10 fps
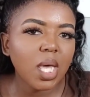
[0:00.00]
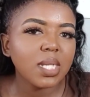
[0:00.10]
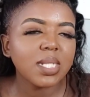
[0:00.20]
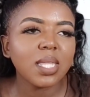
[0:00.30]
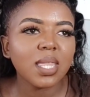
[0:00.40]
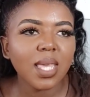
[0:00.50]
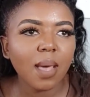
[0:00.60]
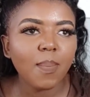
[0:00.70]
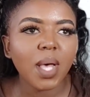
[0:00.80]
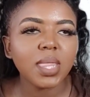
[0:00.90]
large. Now, the
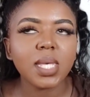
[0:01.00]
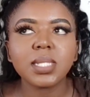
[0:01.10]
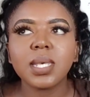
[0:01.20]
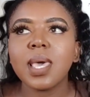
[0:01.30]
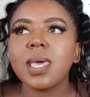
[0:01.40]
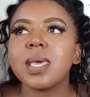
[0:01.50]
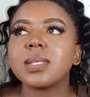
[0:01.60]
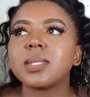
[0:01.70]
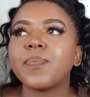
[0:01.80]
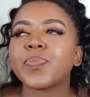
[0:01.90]
thing about this
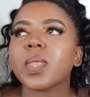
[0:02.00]
is